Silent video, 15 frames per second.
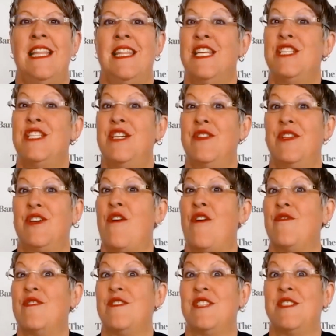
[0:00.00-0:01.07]
This year, the
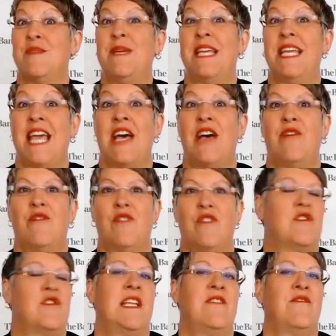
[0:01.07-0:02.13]
conference is being held
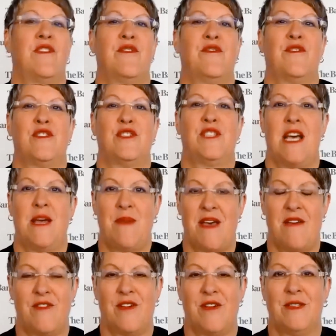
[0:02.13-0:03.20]
virtually for the first time
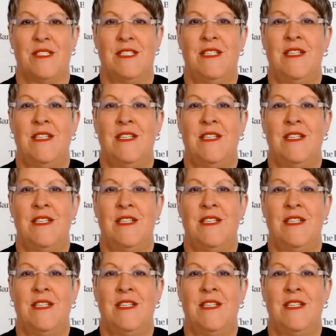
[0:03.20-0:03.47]
ever.